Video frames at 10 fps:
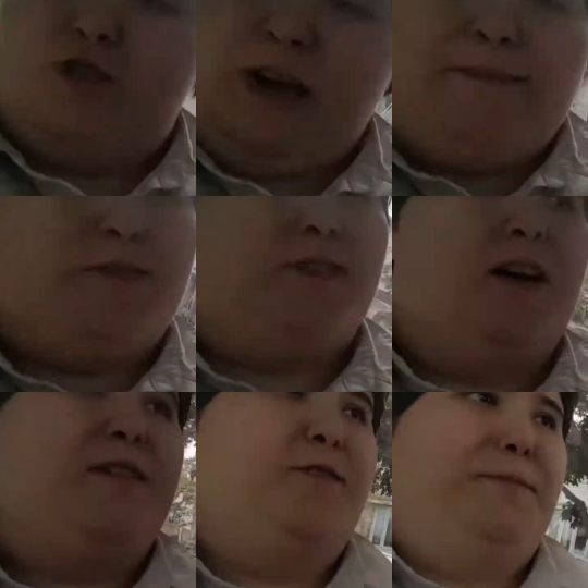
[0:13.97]
Travel
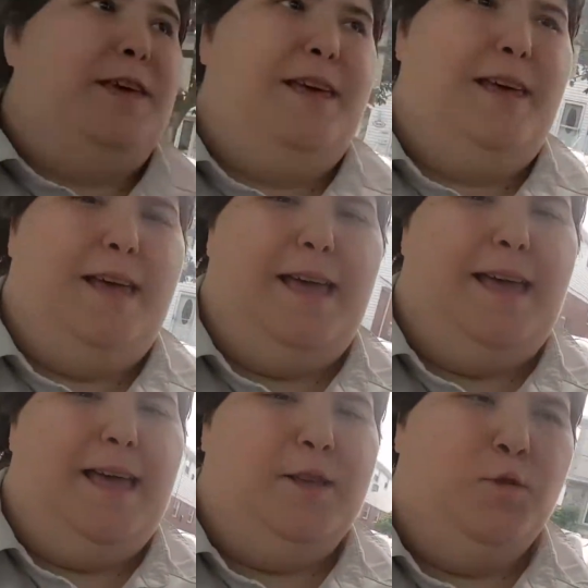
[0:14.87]
vlog for me,
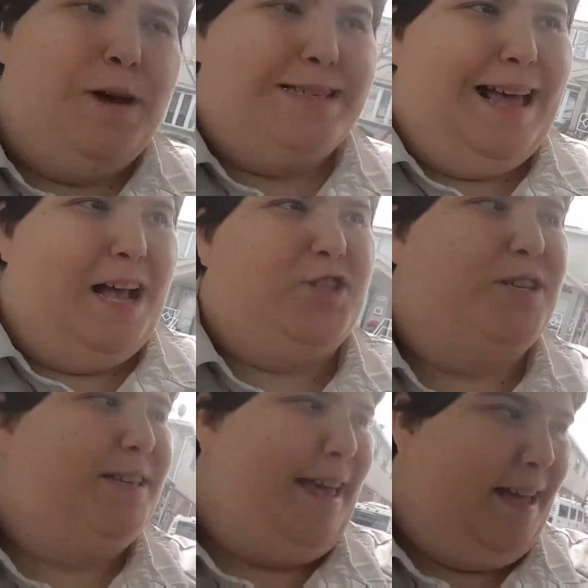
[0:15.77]
and you guys
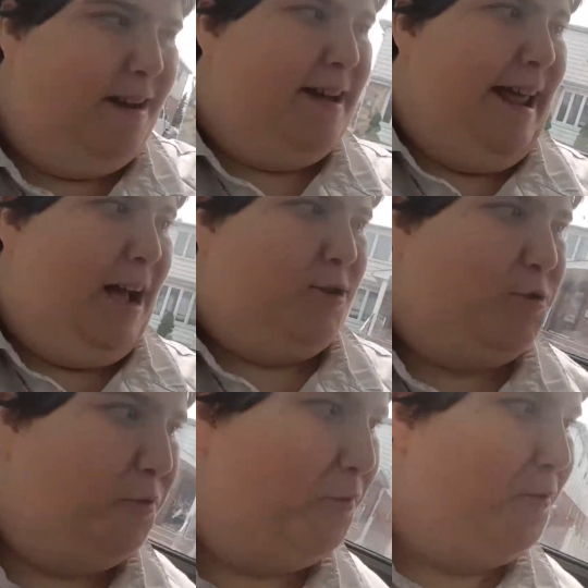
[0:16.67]
actually get an
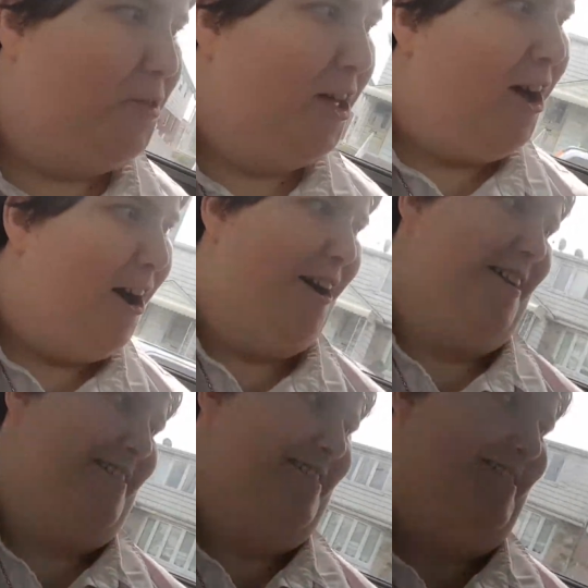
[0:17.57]
actual
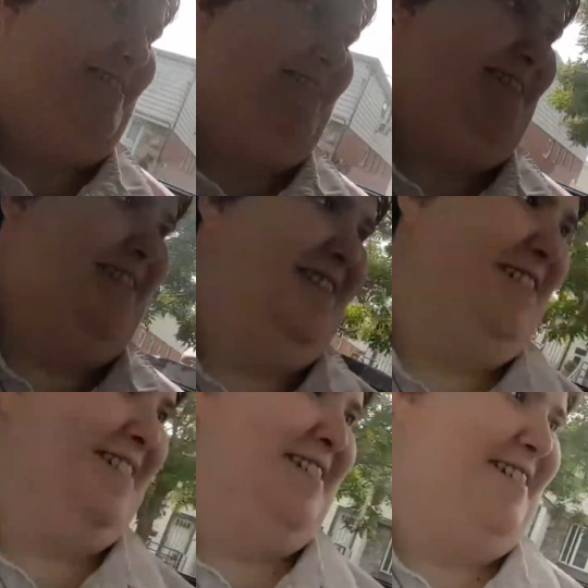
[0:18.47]
vlog. It's
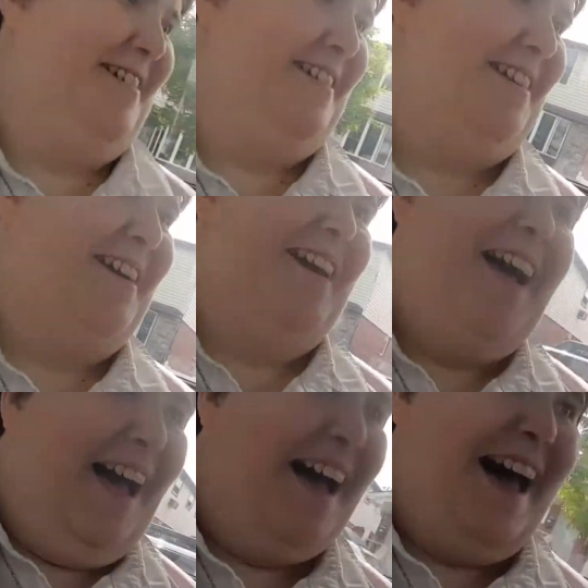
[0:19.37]
about
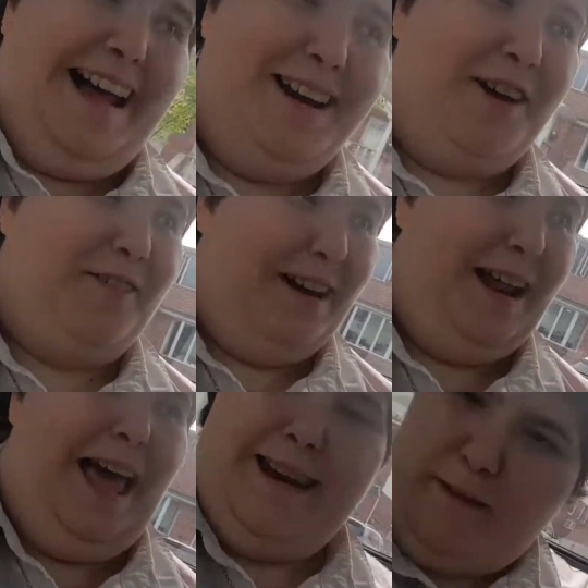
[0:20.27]
time. I know,
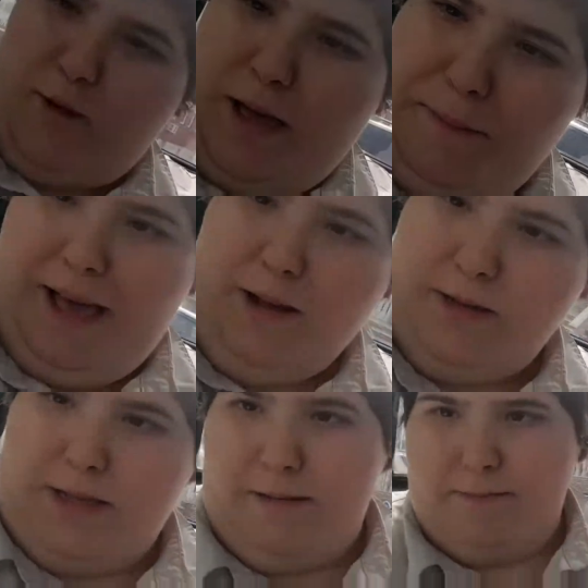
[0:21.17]
right? I never went on the
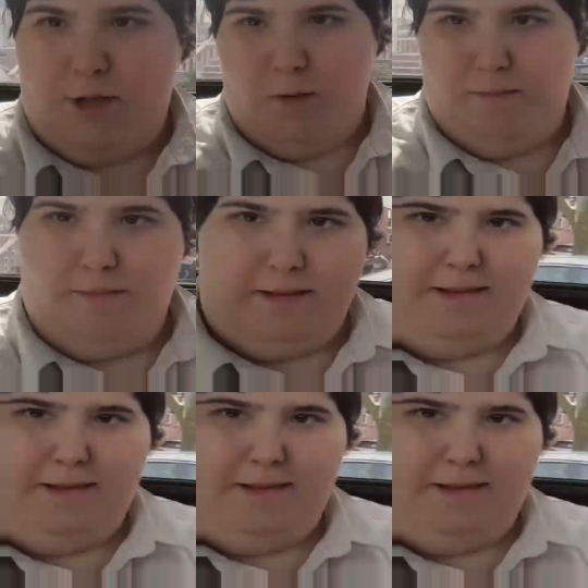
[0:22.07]
house. So it'll